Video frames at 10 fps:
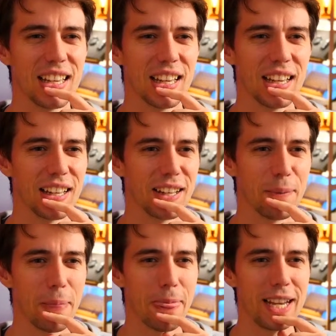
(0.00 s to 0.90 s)

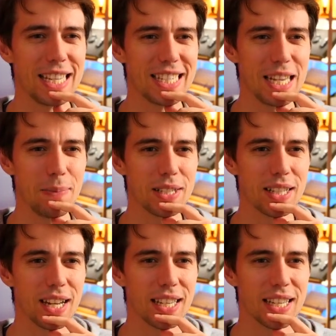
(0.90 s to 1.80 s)
It seems
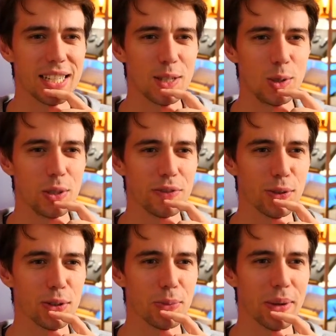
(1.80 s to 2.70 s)
like it is
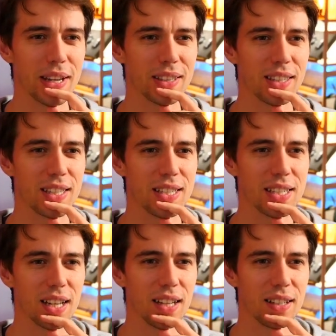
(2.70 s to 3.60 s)
useful to make
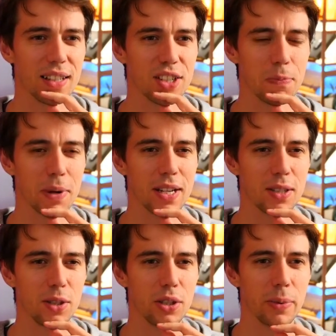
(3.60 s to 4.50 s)
these other Japan
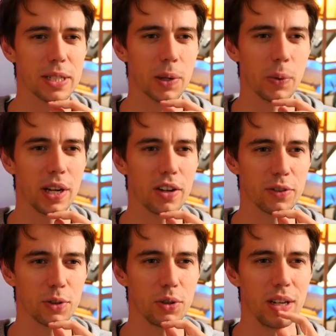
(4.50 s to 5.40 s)
YouTubers aware of
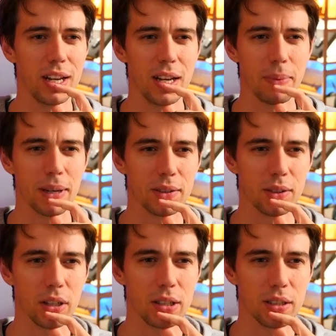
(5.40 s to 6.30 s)
you, but
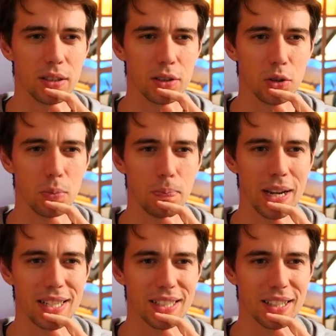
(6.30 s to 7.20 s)
not to
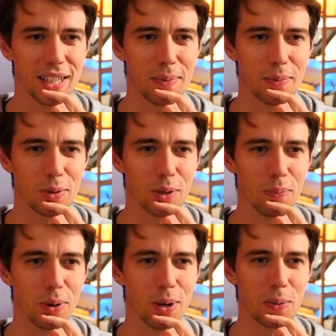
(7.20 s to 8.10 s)
pester them to the
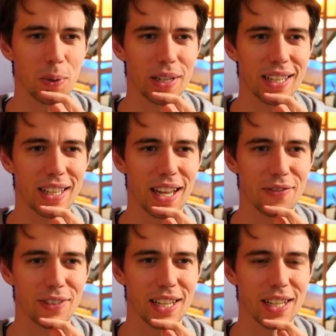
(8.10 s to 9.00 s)
point where they
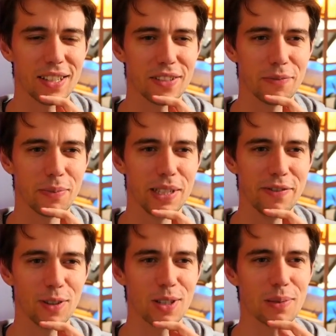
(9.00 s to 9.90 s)
have a negative
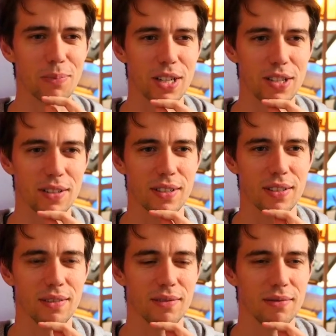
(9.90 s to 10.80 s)
first impression.
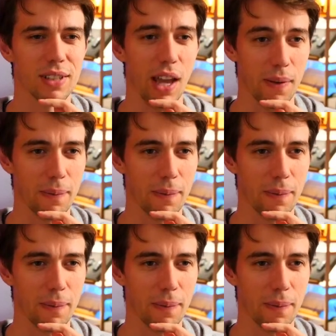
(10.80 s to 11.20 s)
Yeah.